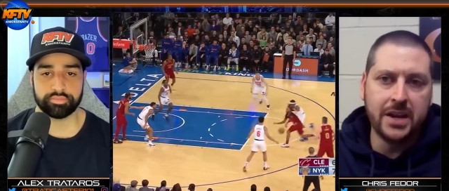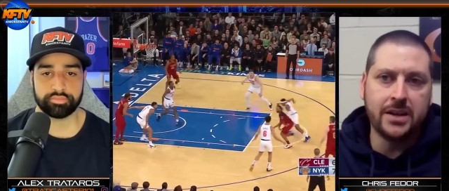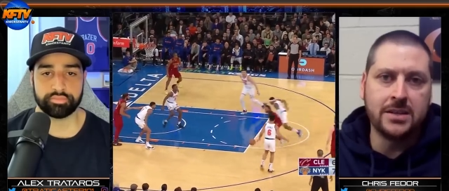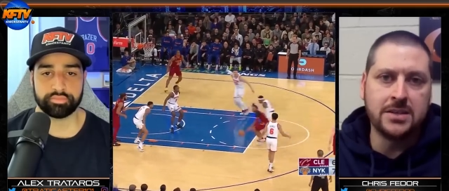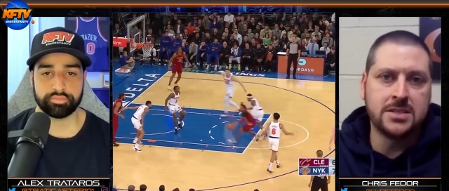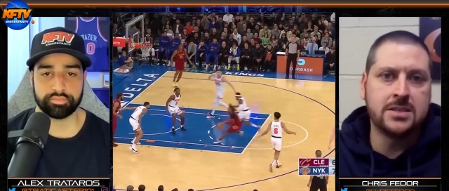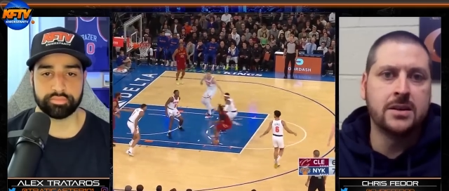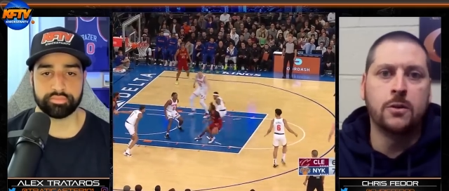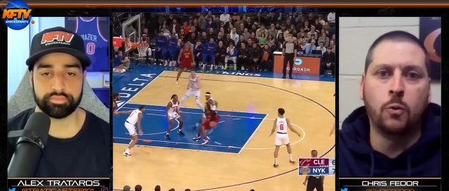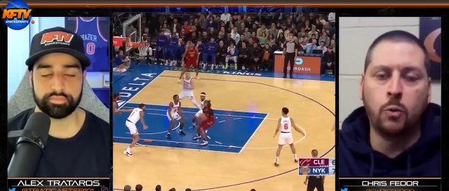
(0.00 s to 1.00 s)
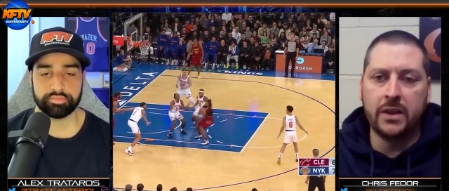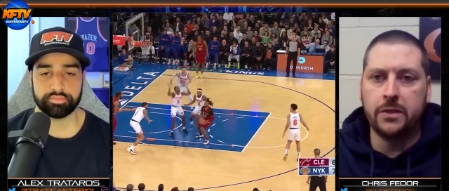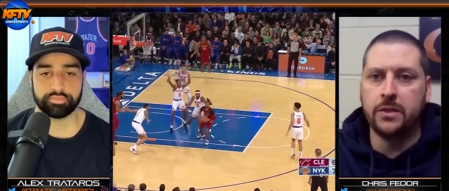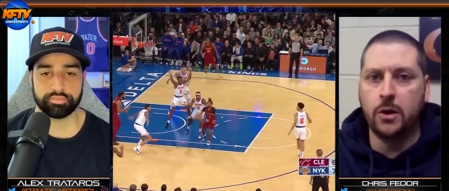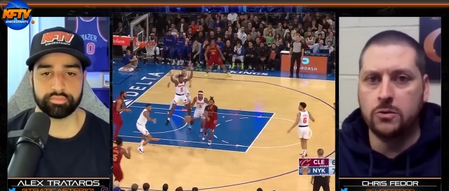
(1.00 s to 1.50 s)
Speaker 1: bigs with
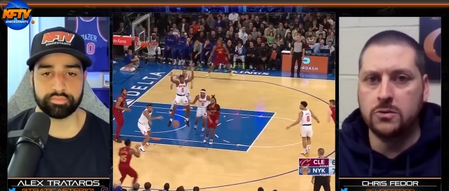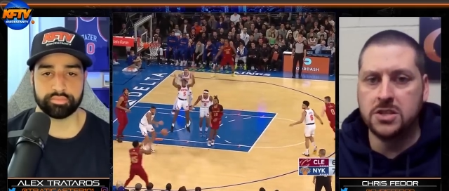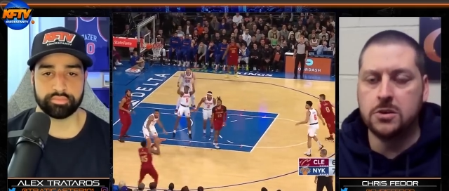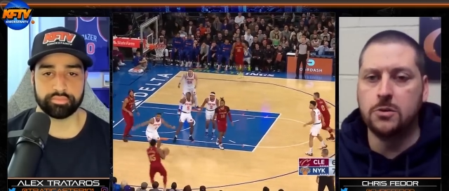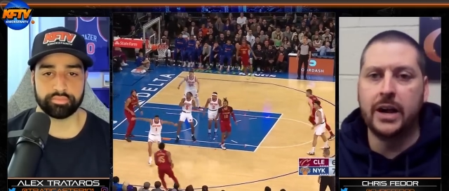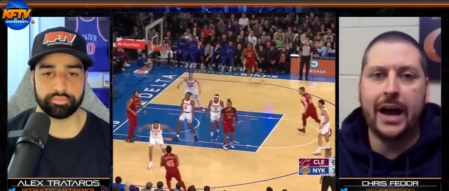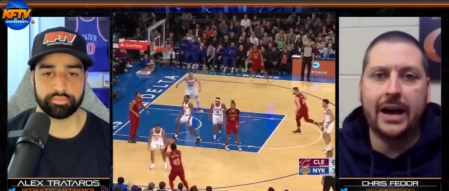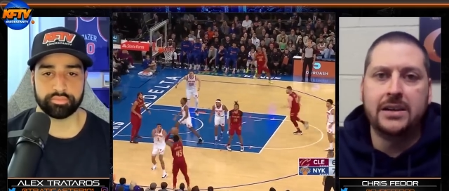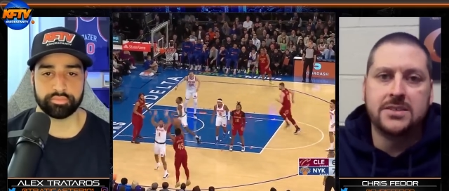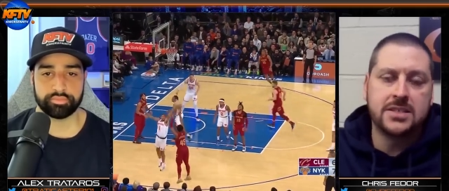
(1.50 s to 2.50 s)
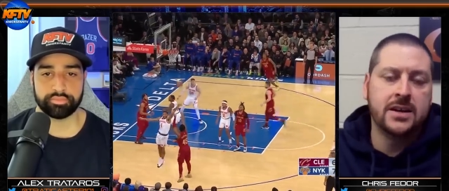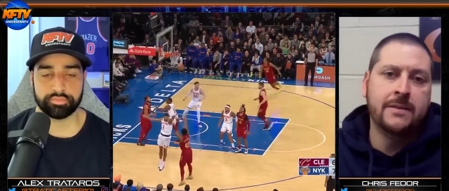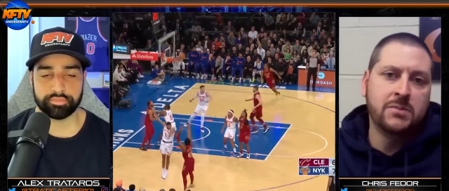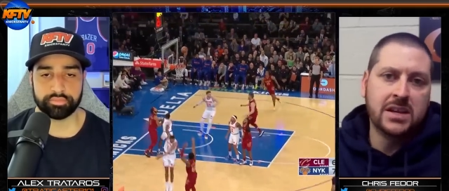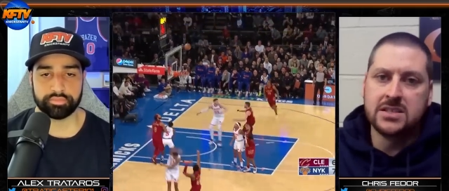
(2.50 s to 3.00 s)
those two guys,
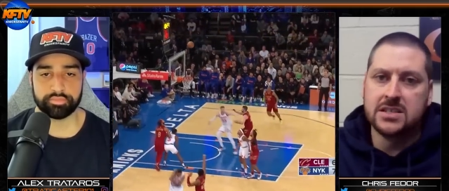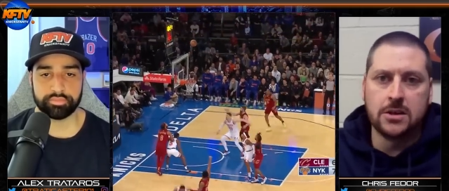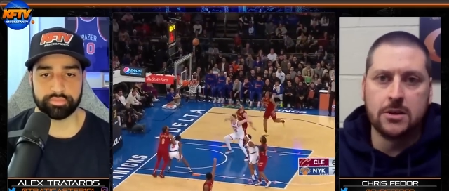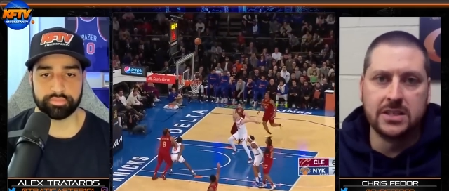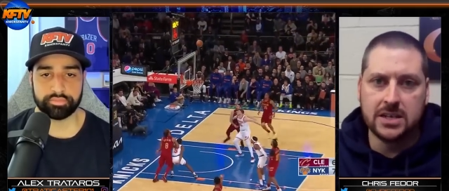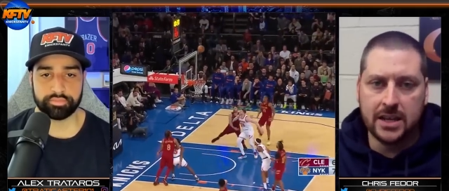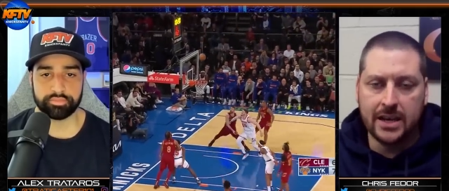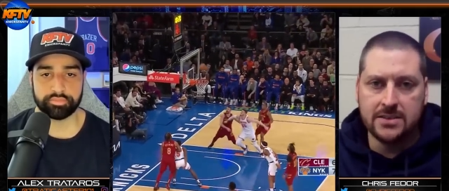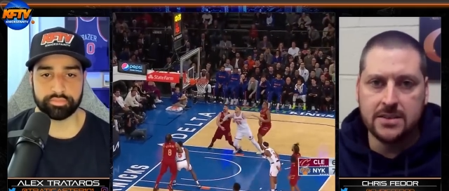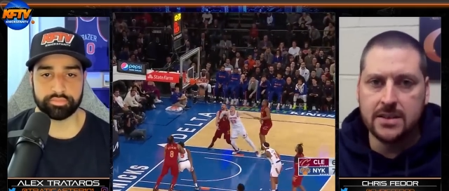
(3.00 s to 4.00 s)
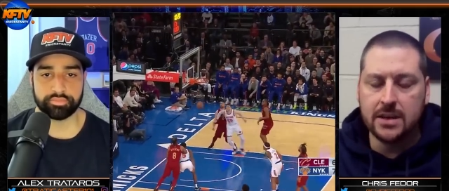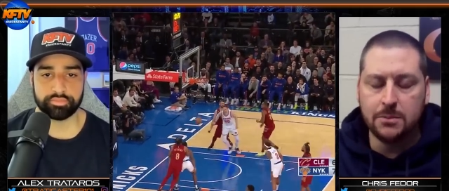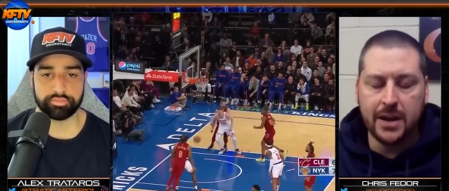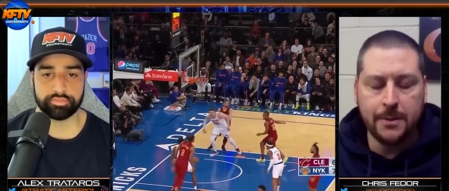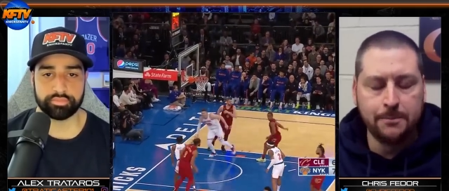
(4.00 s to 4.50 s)
it's as good as it gets in the N
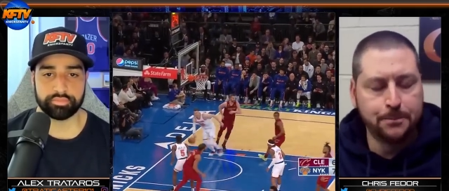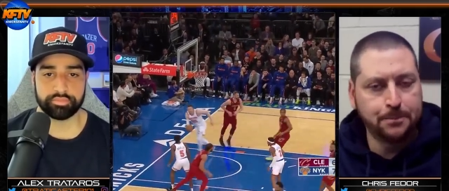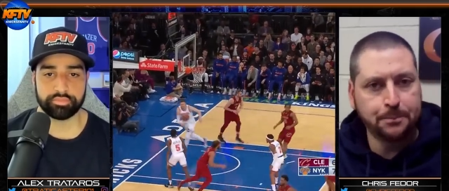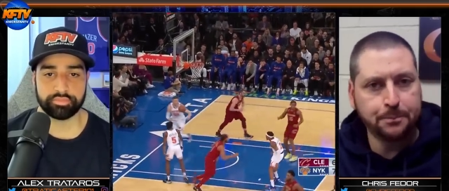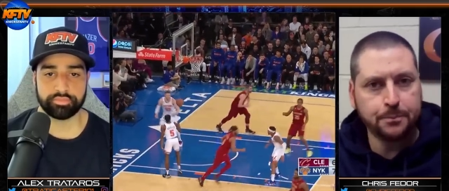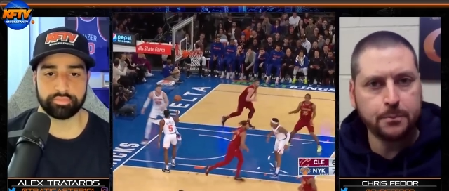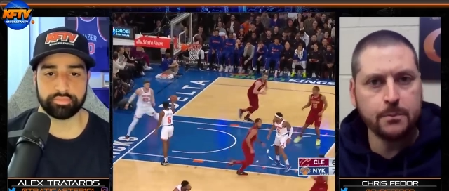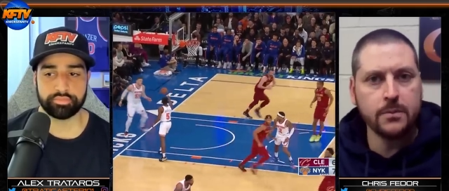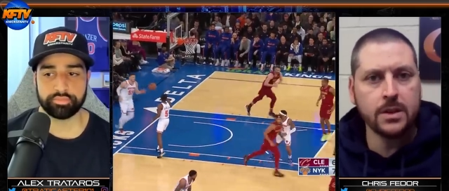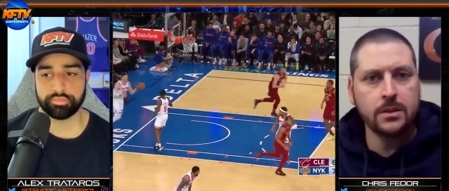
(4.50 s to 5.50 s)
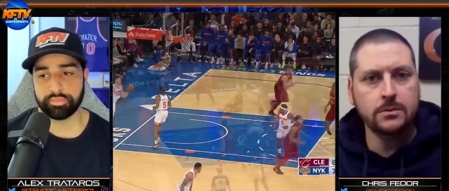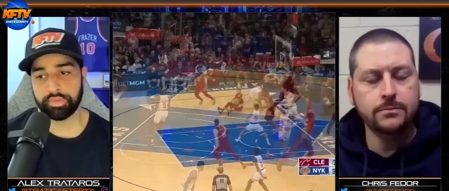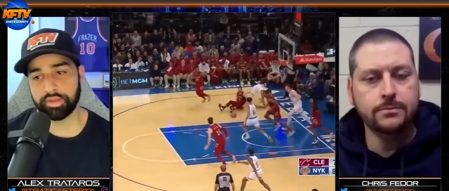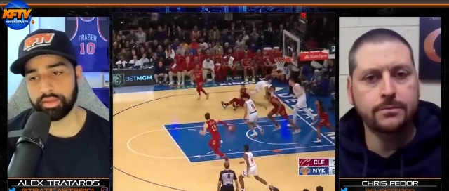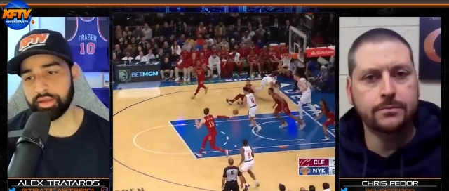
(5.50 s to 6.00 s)
B A.
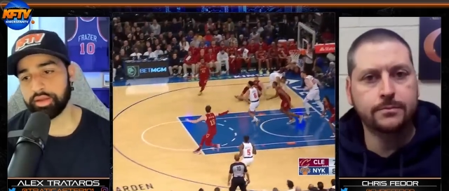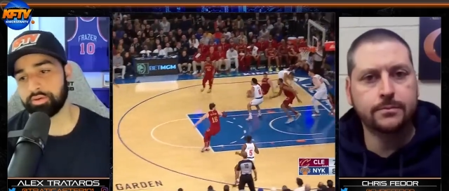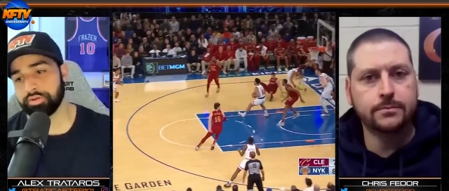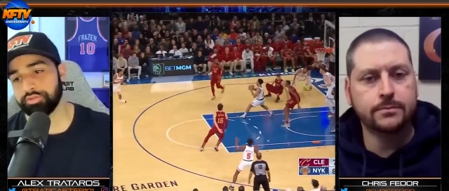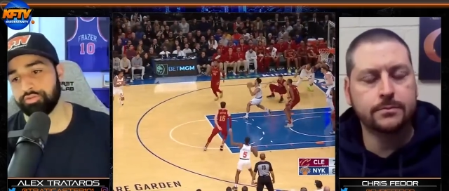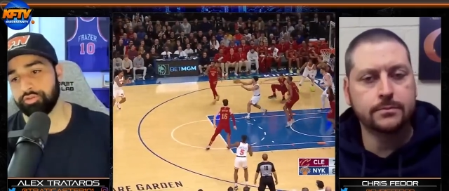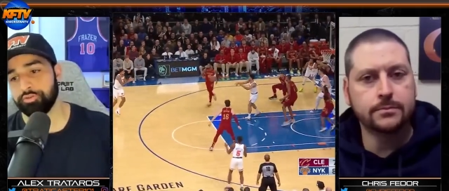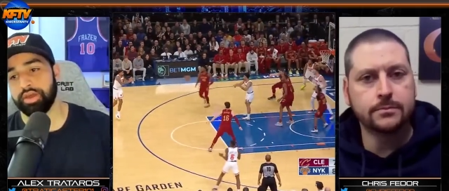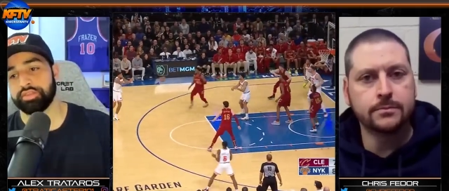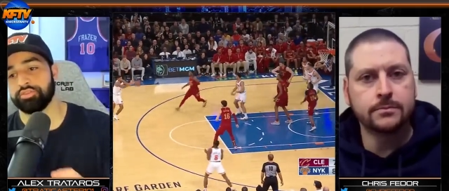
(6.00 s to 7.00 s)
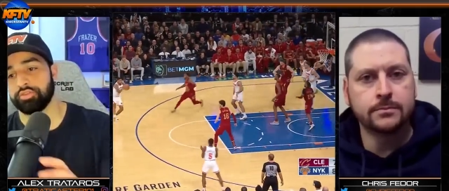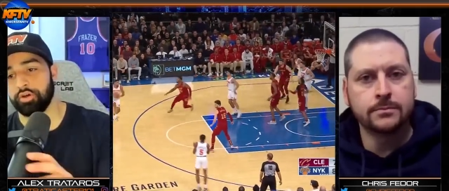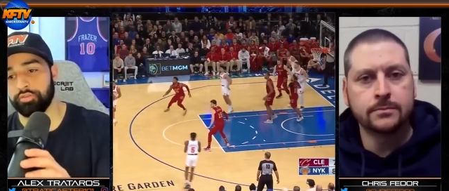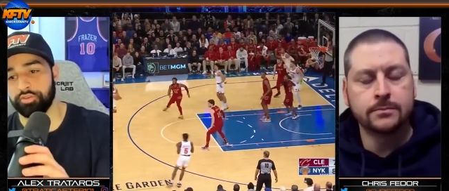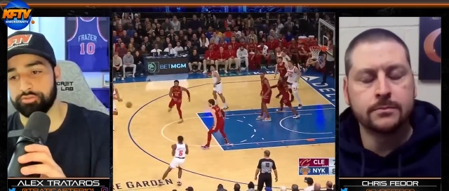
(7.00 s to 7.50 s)
Speaker 2: Now, I got a question for you about this
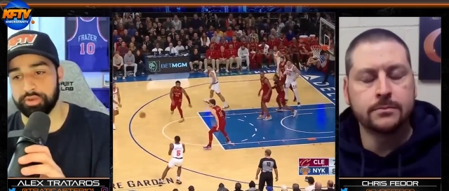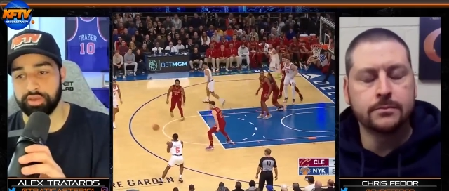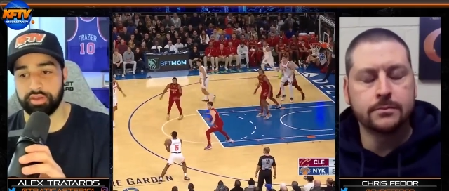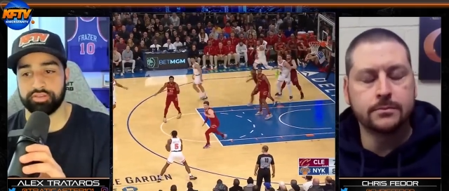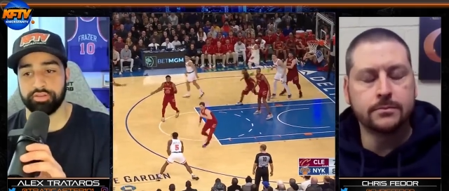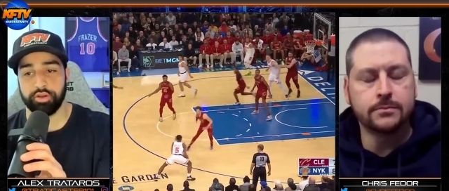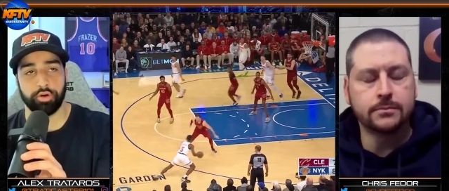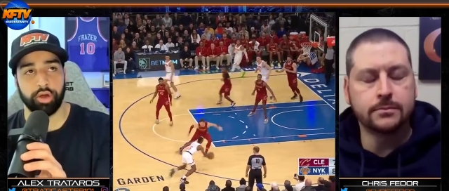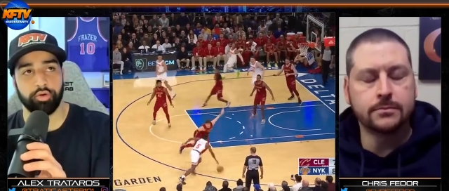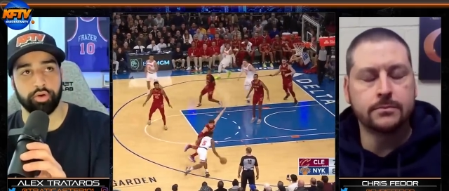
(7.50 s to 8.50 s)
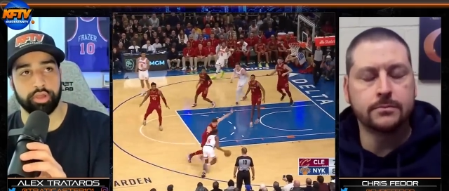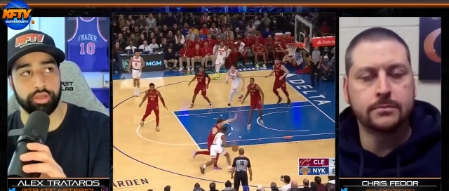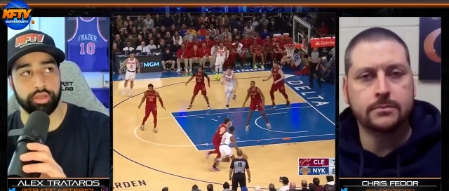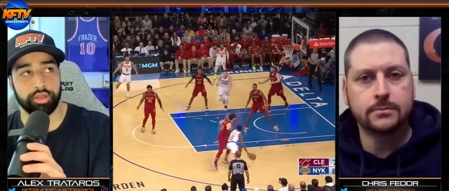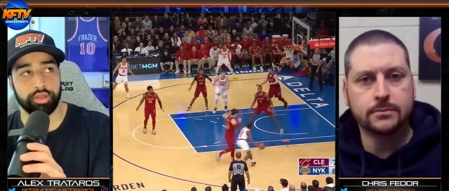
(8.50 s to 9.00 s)
offense because, you know, I look at
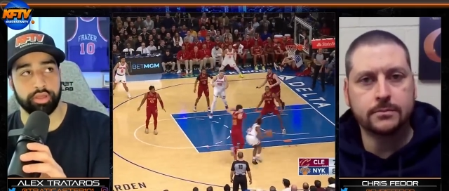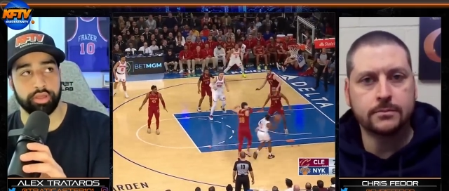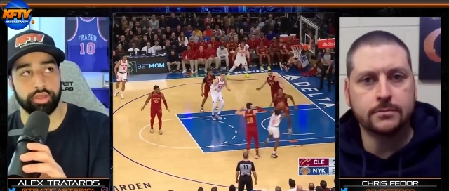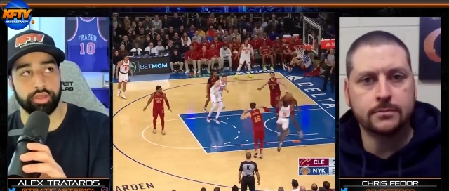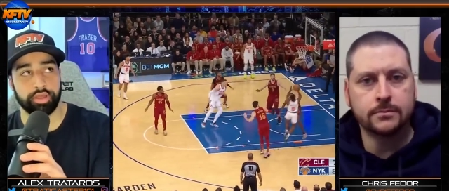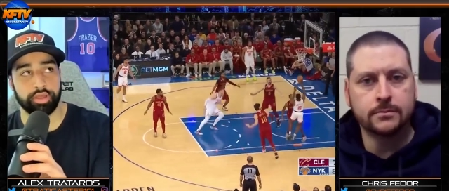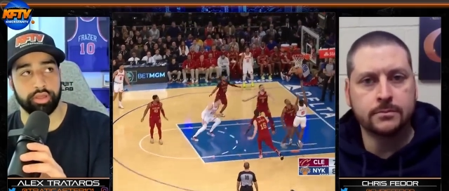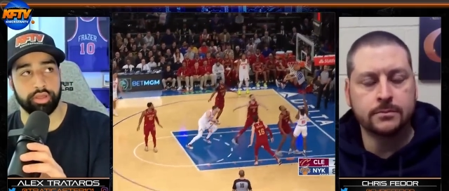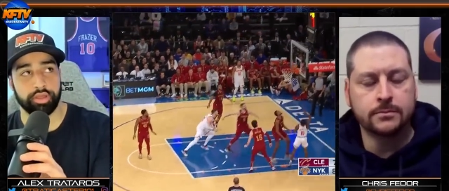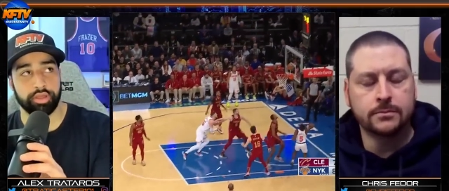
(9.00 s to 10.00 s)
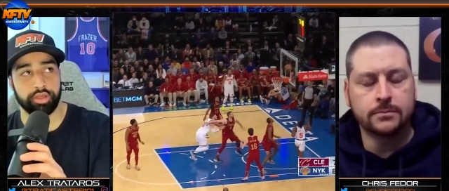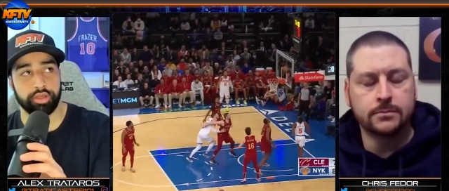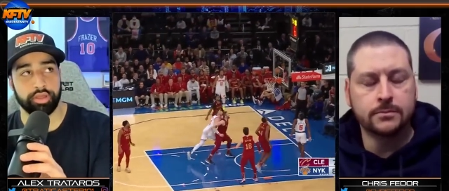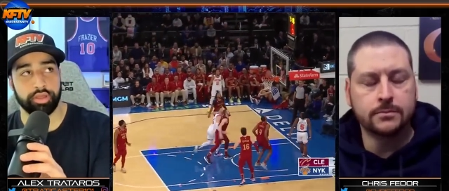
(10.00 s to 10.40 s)
the offensive rating,